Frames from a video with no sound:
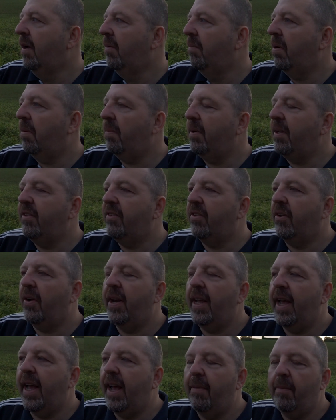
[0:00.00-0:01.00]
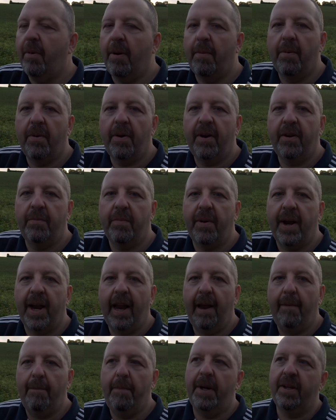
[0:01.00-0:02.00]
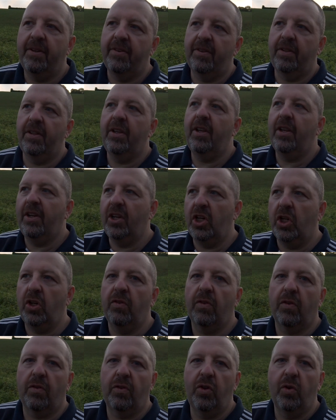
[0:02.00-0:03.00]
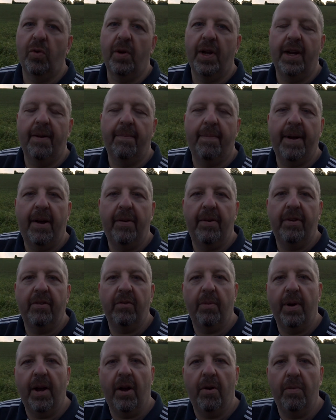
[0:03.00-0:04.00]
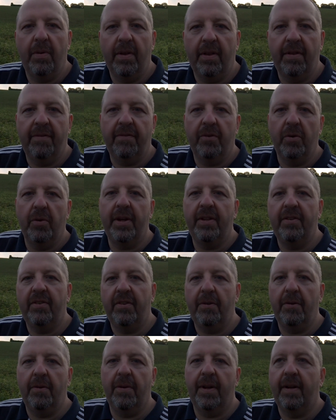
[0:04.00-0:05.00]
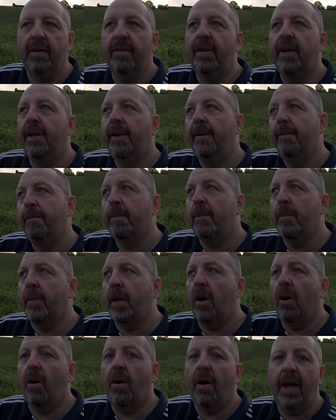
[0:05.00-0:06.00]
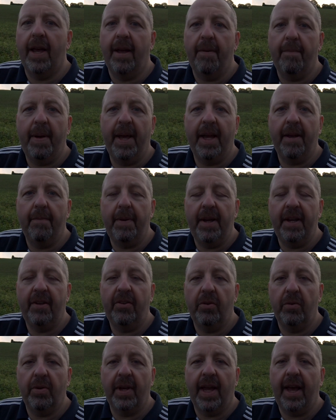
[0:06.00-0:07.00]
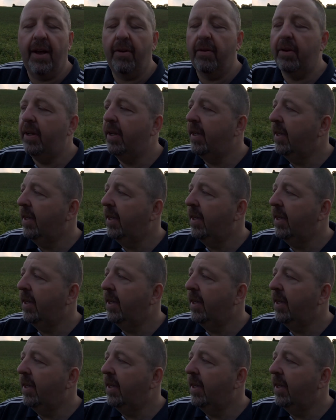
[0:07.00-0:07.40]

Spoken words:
probably slightly out of my price bracket, plus the issues I was talking about as well with the 42 and higher megapixel count.